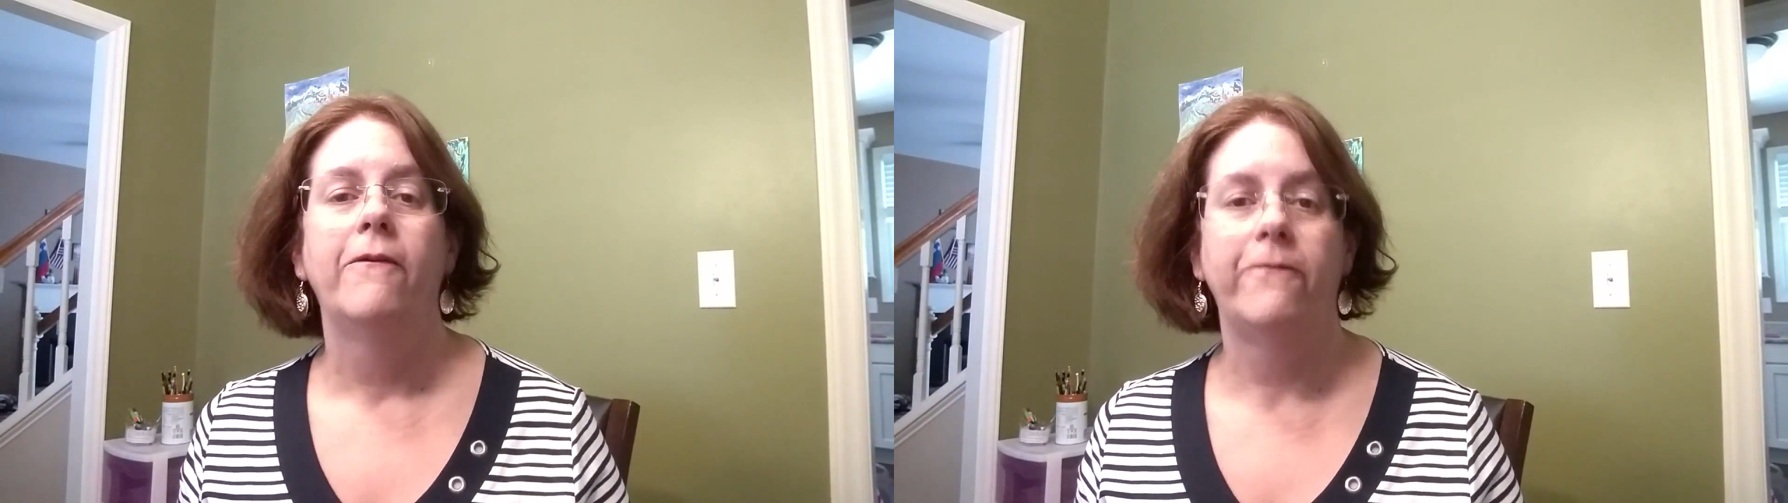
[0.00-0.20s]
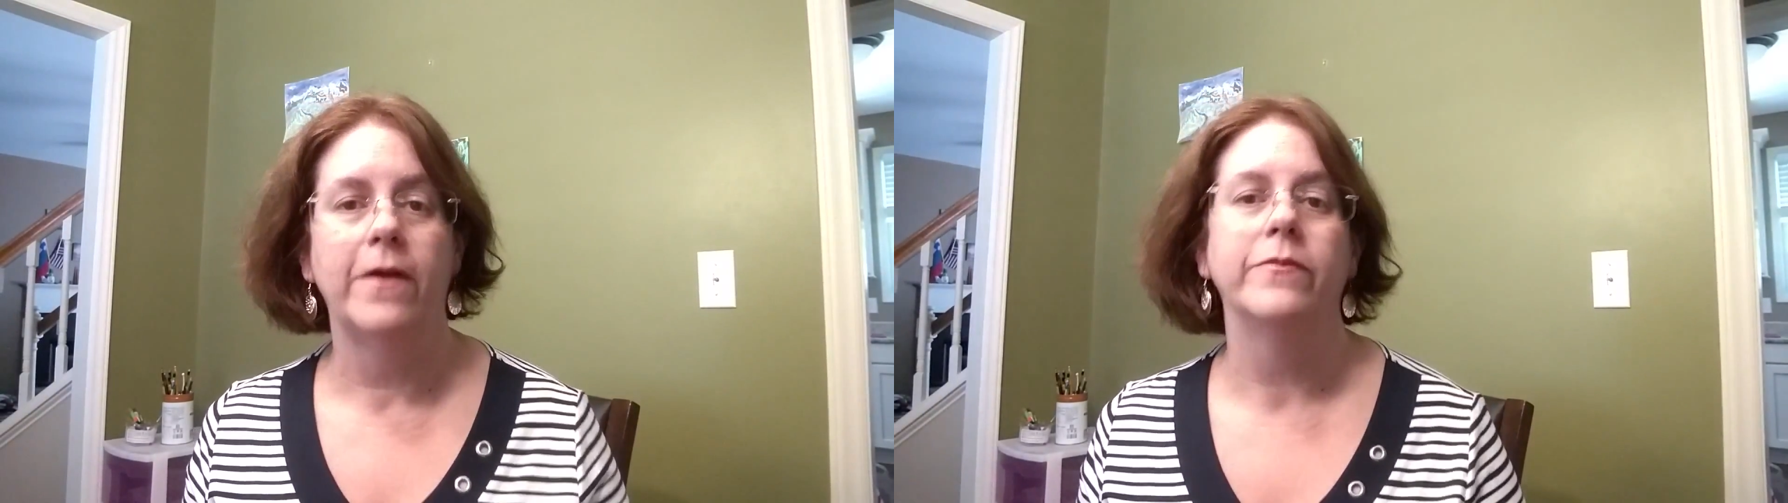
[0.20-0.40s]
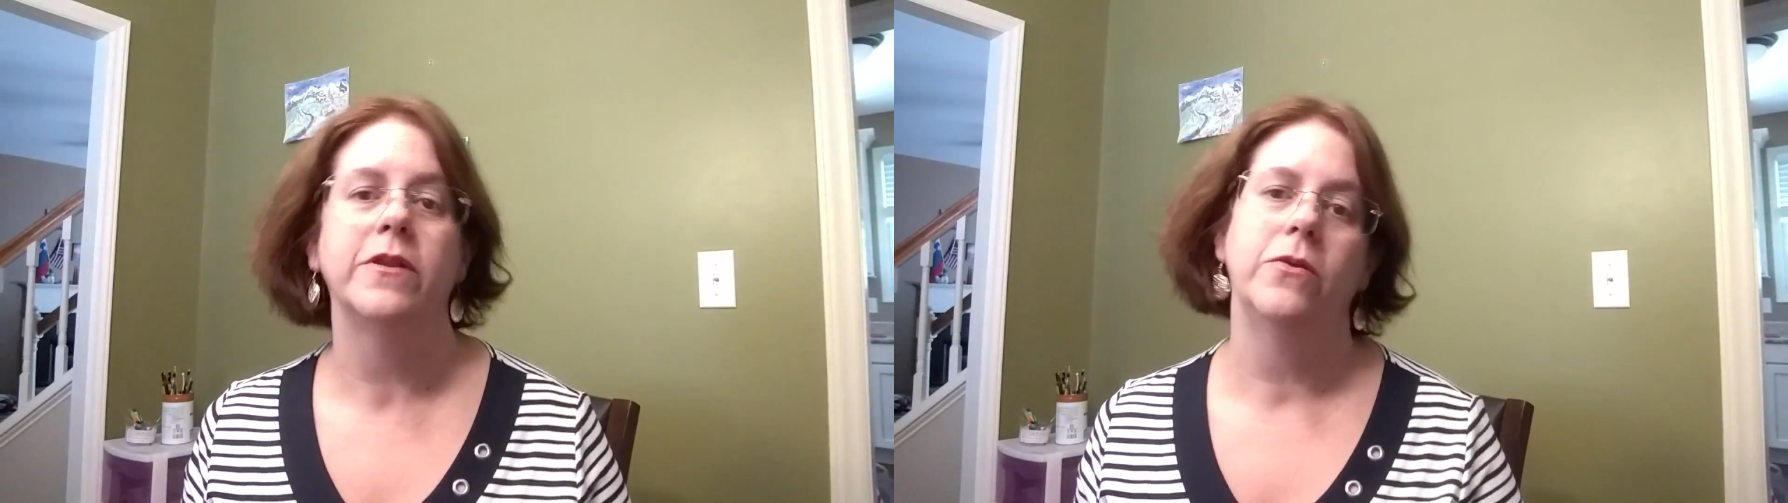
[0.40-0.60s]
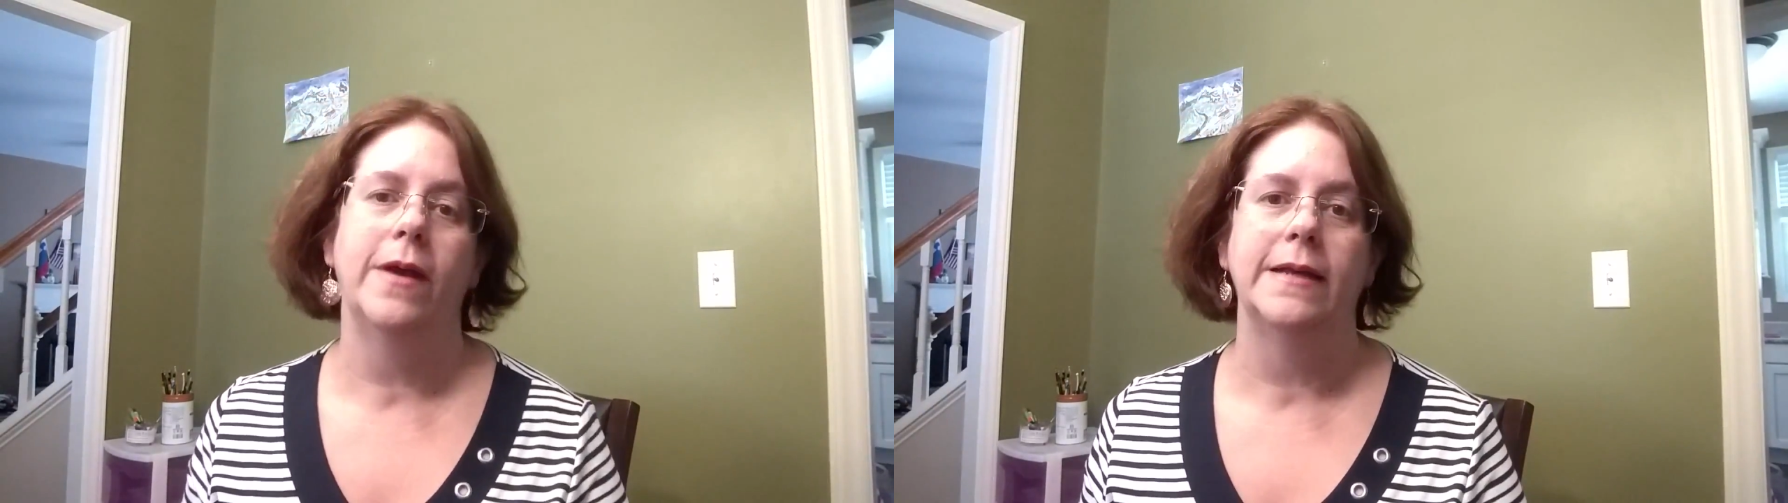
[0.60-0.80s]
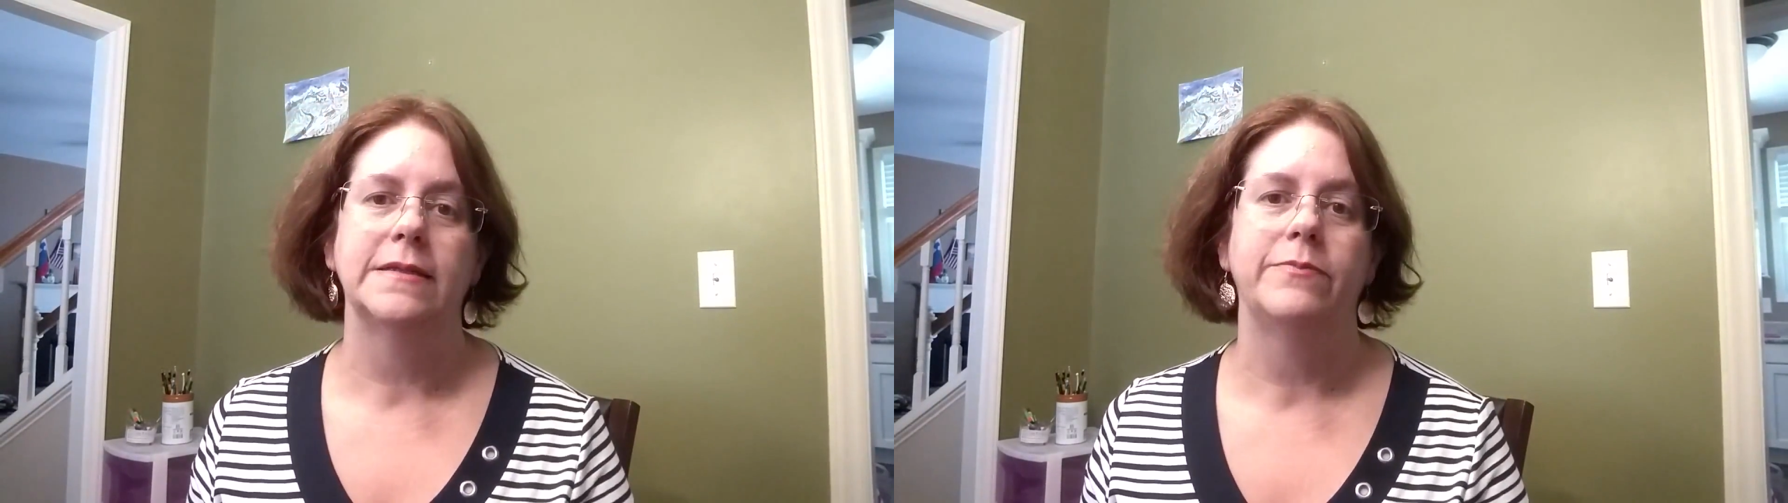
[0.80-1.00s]
from the
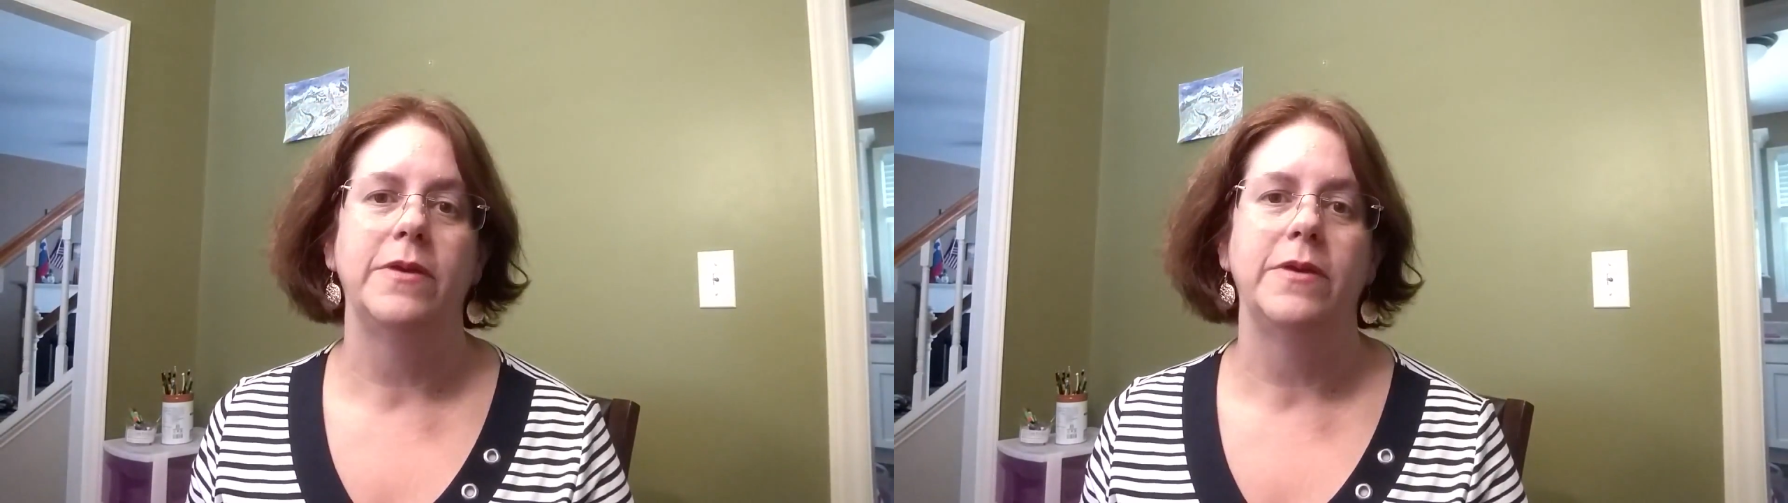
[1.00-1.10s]
U.S.